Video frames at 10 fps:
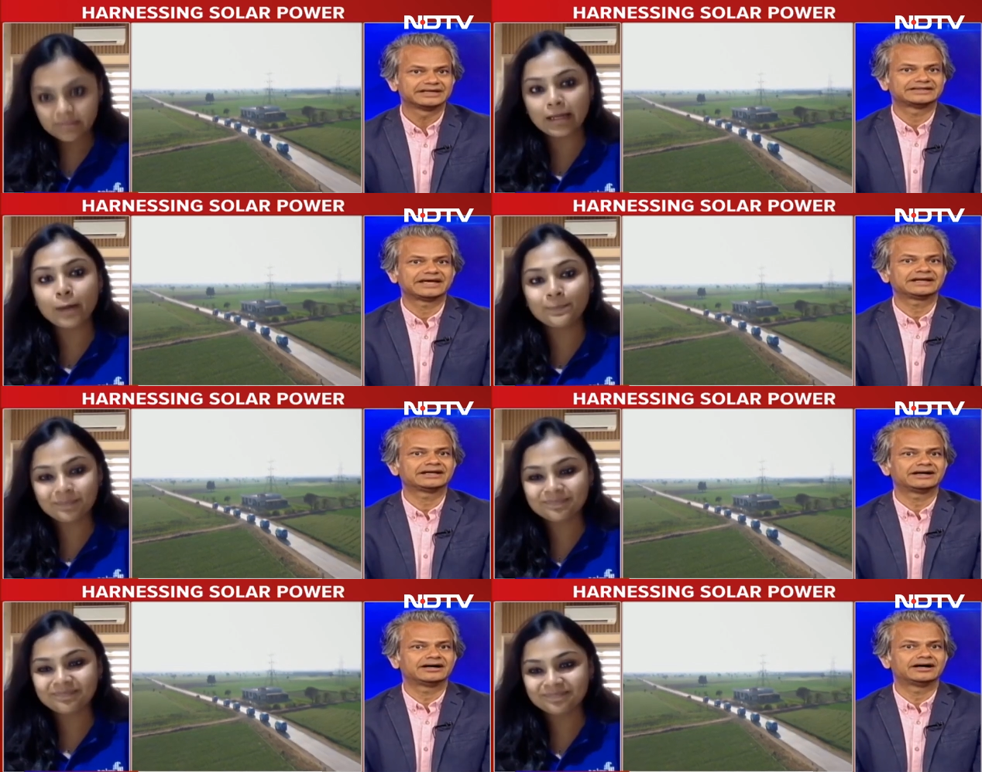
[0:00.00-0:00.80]

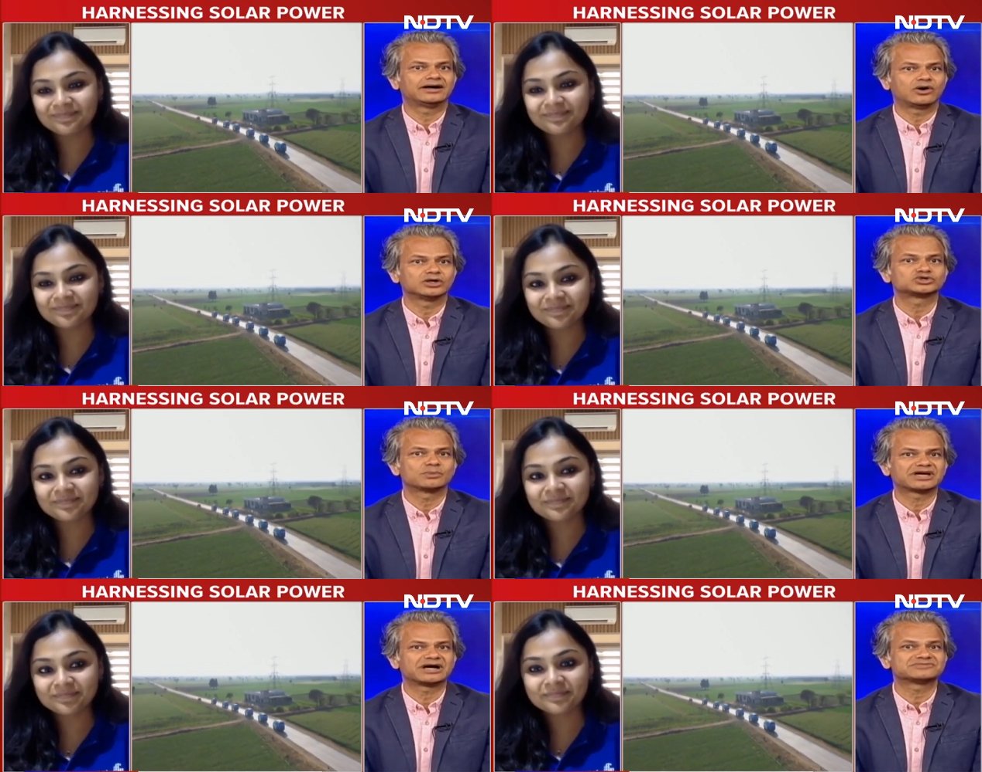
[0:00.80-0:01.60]
Speaker 1: then also
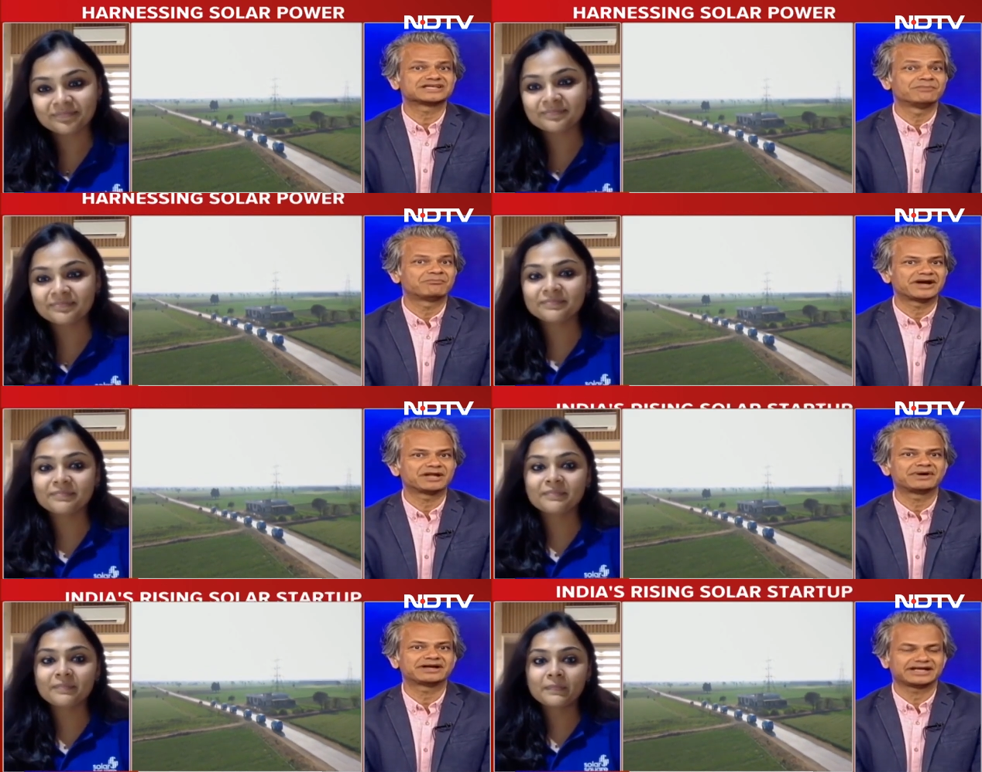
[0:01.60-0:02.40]
becomes an
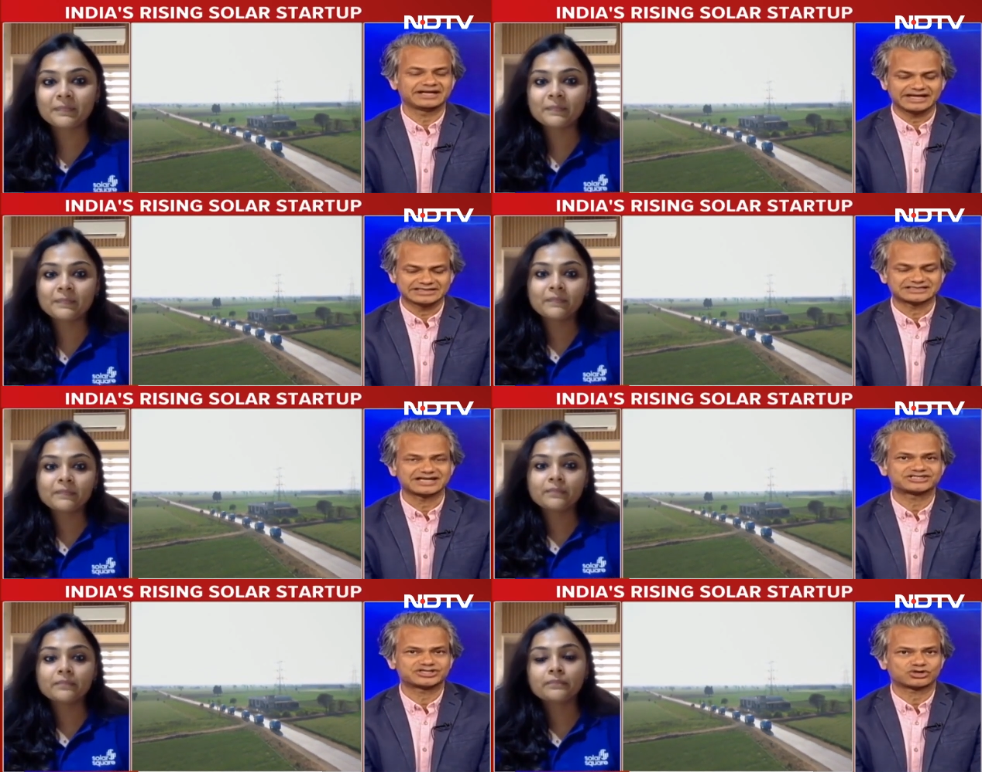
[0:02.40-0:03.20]
impediment in
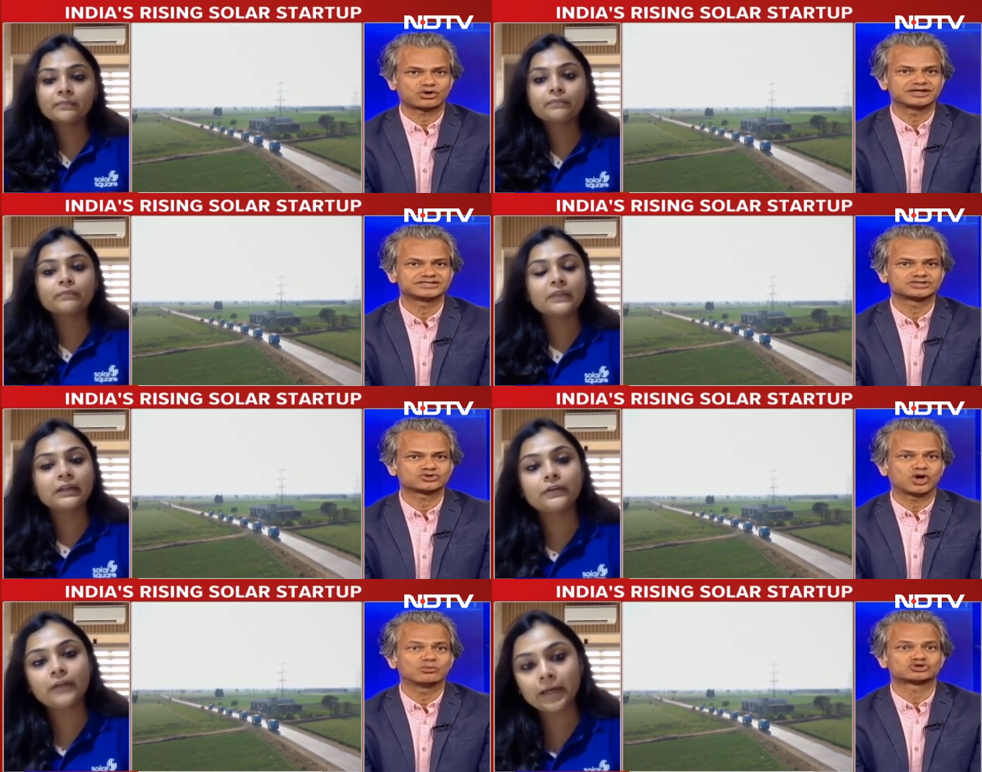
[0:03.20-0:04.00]
such technologies
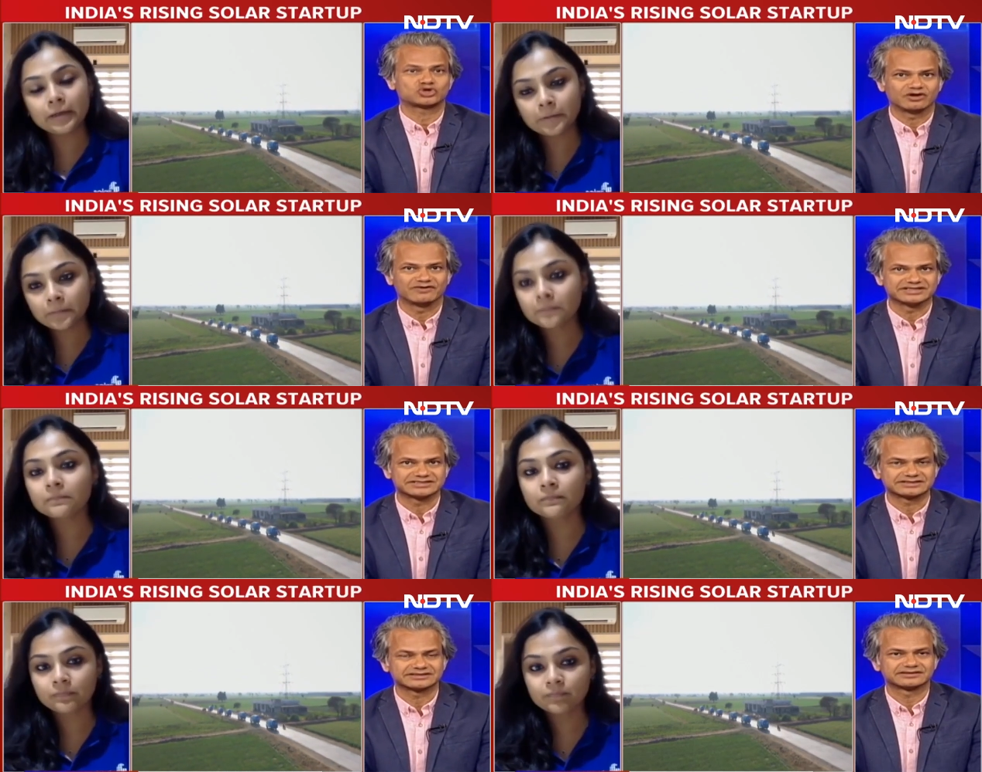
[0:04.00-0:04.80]
almost
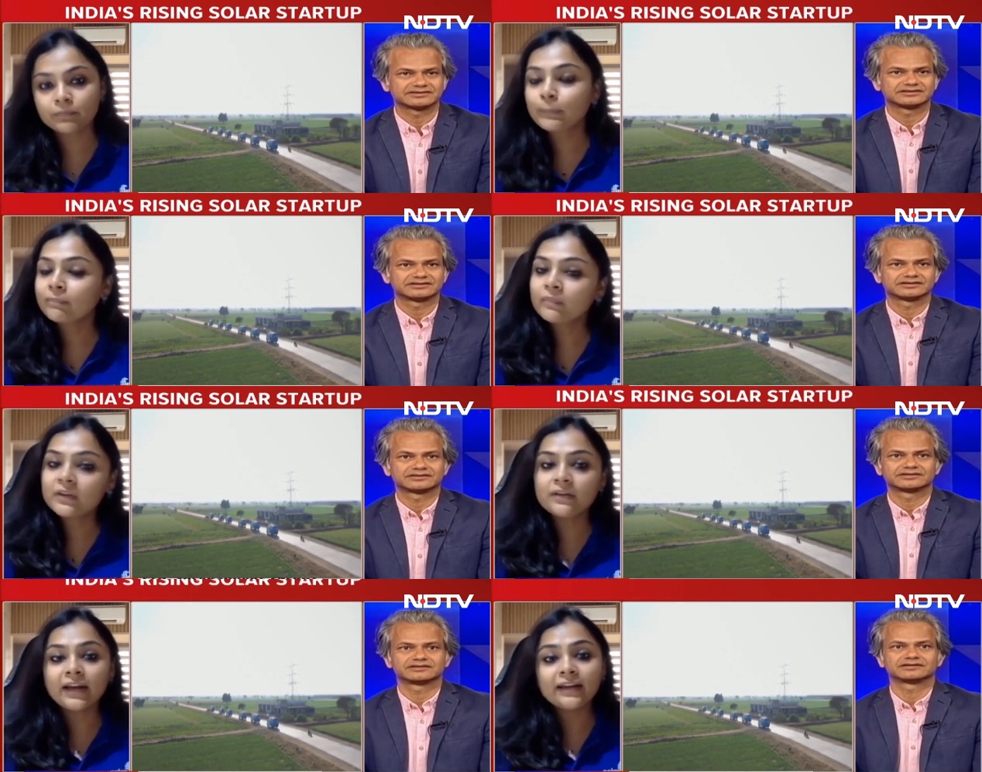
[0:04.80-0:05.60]
always.
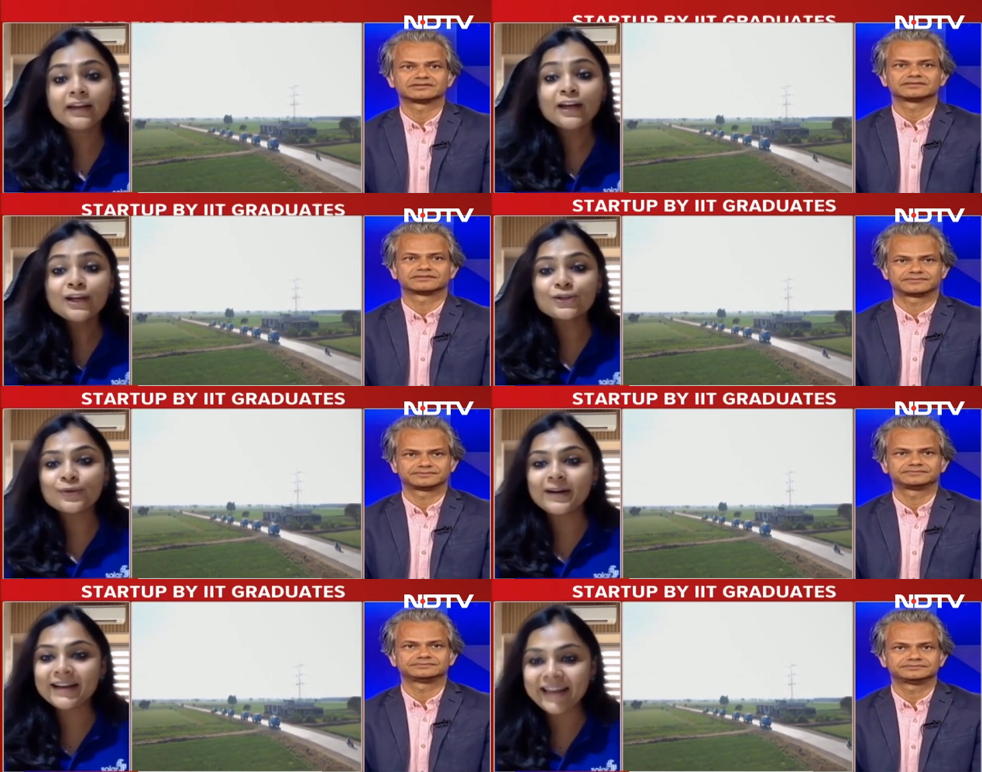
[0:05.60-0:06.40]
Speaker 2: Right.
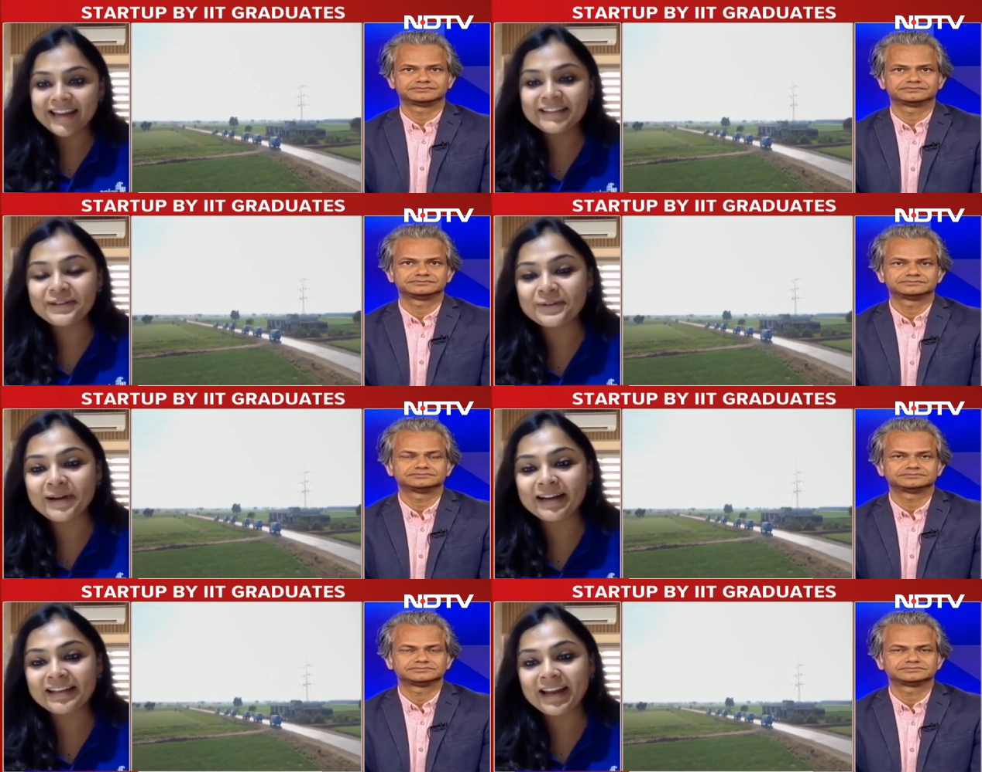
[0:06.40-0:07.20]
So again, you know,
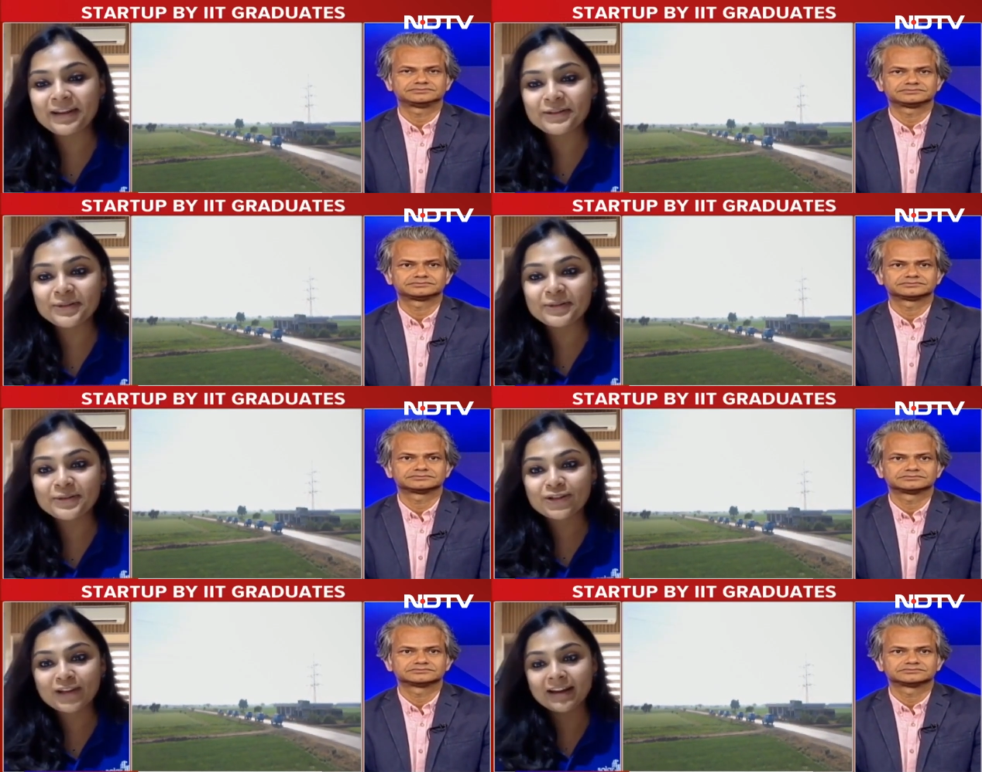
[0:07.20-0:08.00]
I'd like to, you know,
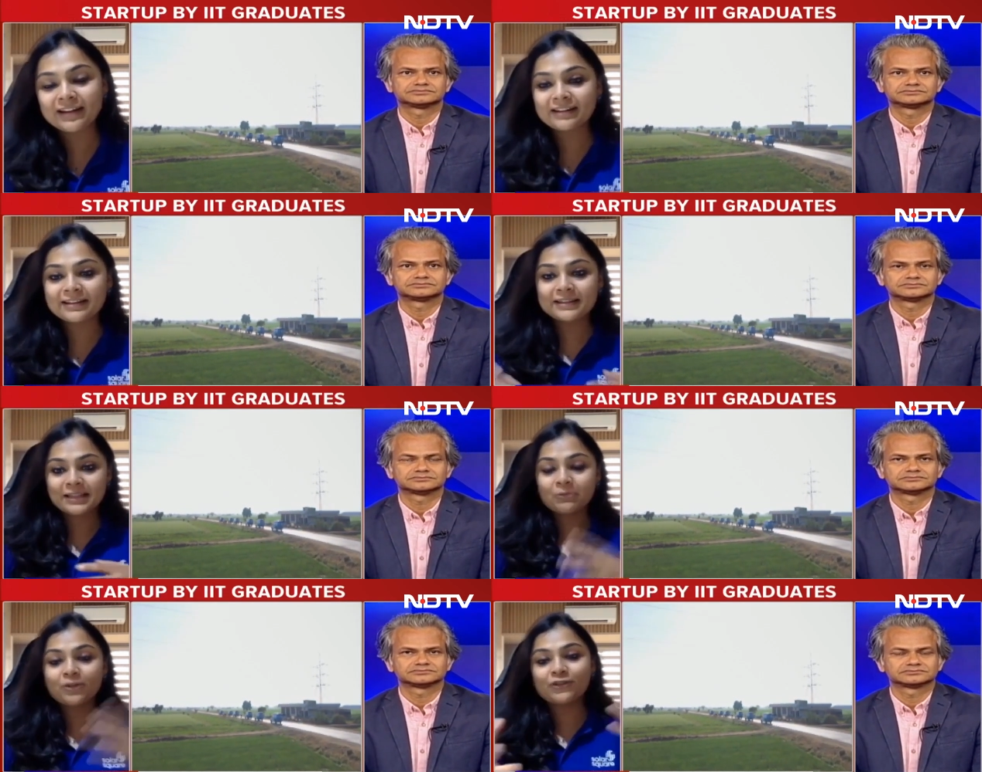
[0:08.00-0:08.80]
share
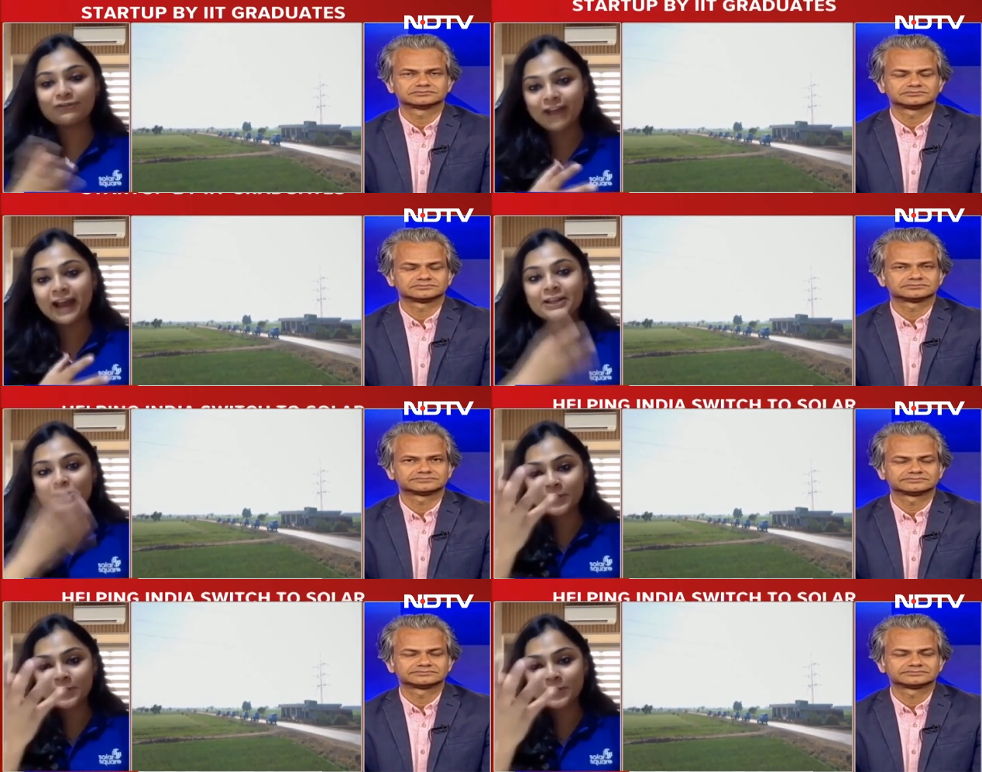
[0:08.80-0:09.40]
some of the facts